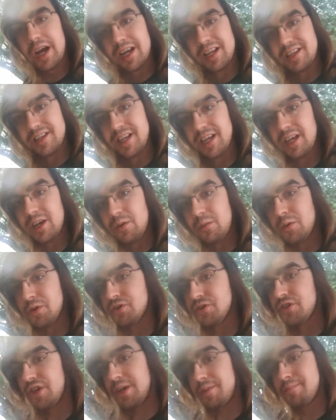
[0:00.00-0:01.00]
idea
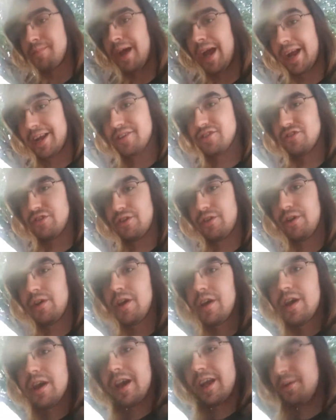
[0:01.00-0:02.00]
was imagine.
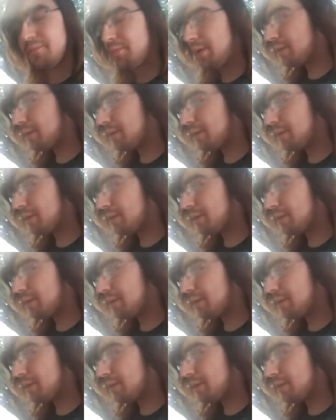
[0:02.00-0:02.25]
And